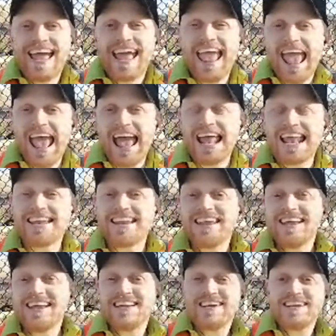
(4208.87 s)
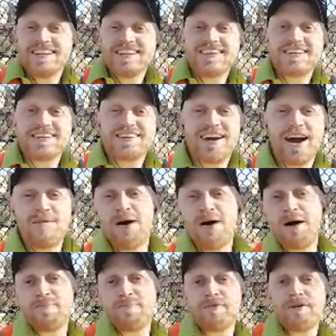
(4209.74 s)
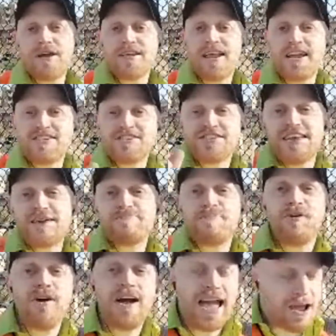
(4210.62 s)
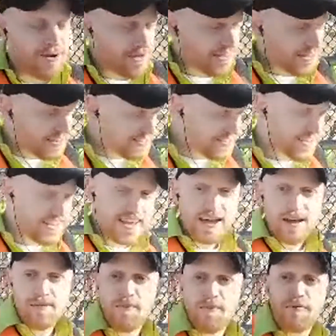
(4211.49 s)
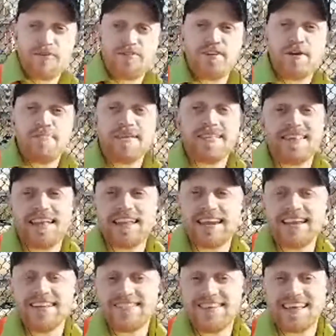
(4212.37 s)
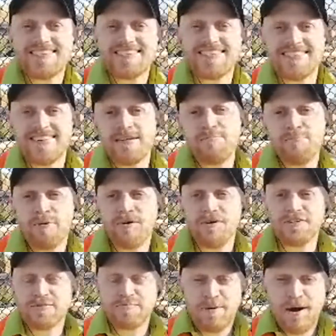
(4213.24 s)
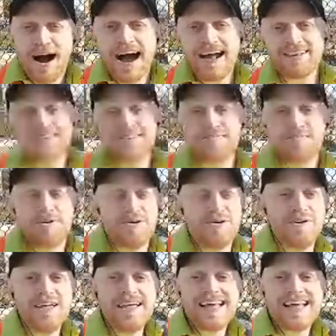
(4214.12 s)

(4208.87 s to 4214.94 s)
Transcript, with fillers: and come up and, and, just keep playing with it until you come up with something that is as simple as possible,